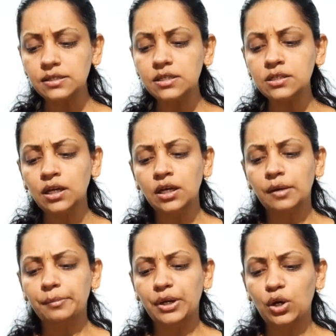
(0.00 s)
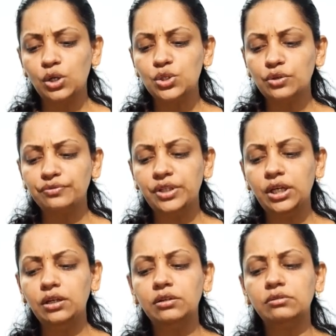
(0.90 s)
is because of
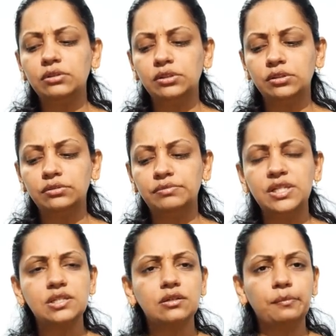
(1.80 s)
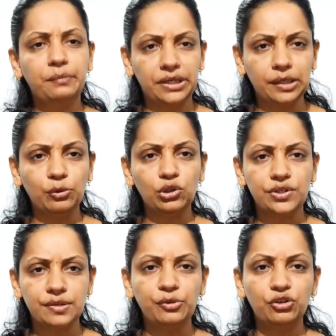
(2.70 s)
the disturbed
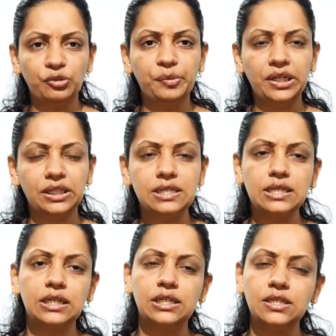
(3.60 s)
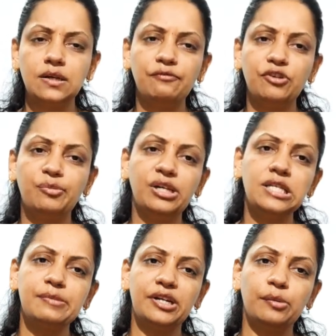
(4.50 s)
metabolism during pregnancy. In some females,
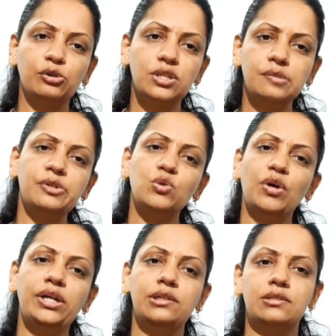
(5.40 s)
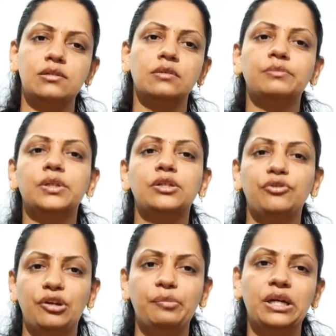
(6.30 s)
metabolism is quite disturbed
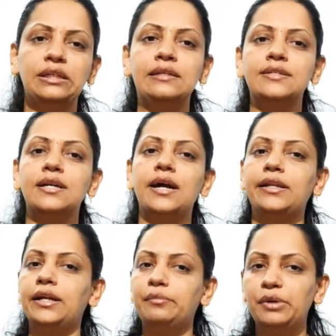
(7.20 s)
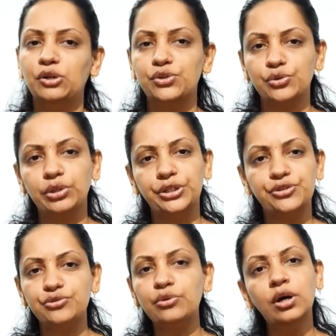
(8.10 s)
during pregnancy, and that may also leads
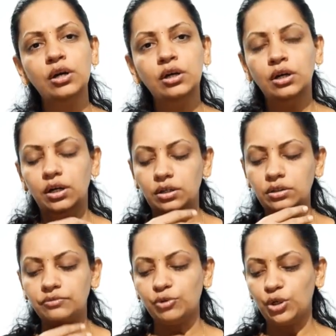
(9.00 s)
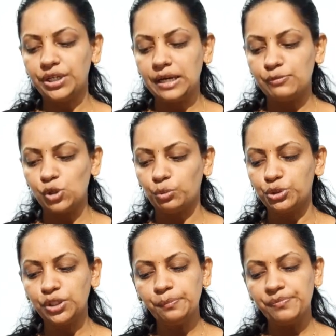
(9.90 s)
to faulty
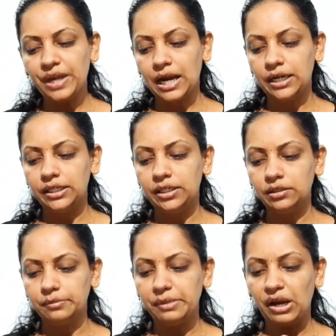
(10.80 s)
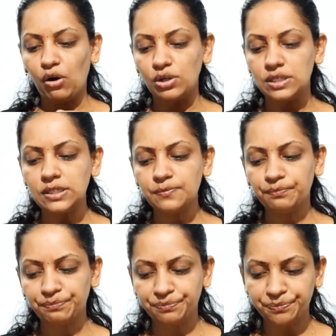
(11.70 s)
absorption and may causes
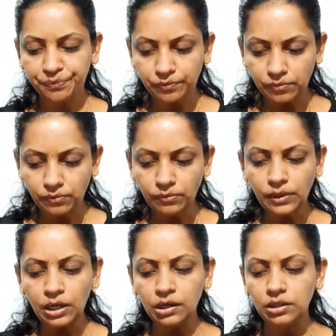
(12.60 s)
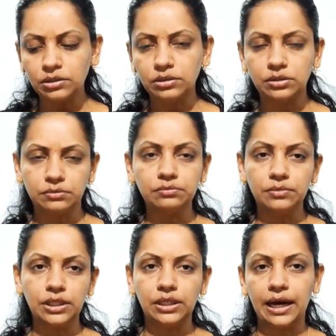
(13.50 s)

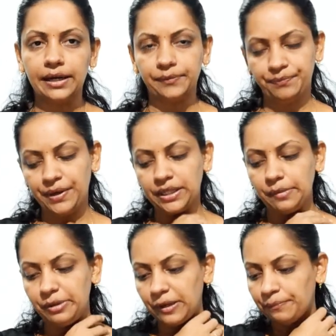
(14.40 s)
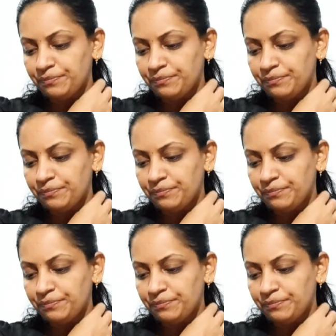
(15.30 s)
the anemia.